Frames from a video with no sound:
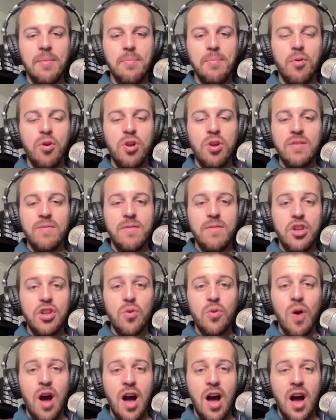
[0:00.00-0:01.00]
putting a
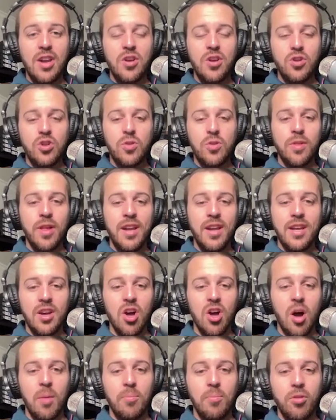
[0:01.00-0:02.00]
video on YouTube and letting it
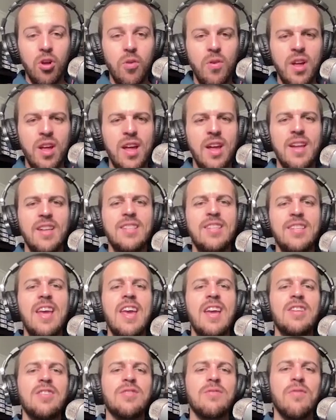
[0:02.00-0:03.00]
upload
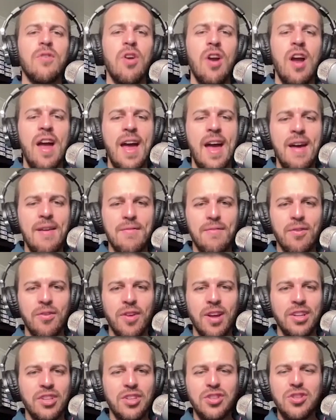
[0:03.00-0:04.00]
takes forever.
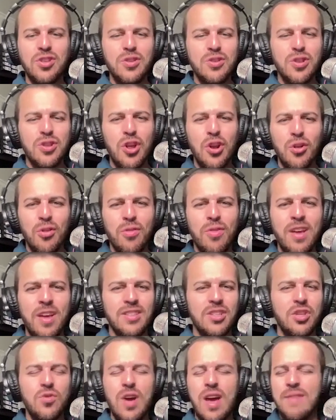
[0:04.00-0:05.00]
Like just those little
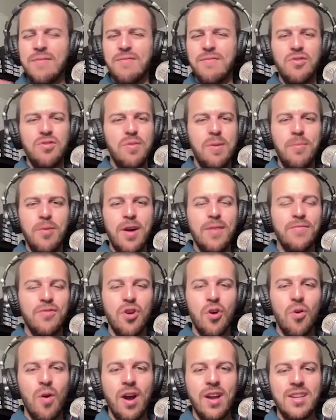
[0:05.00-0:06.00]
things people have
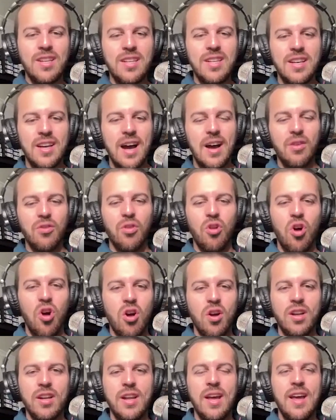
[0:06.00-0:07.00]
no idea how
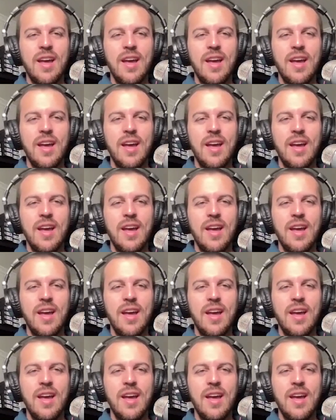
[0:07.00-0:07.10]
long and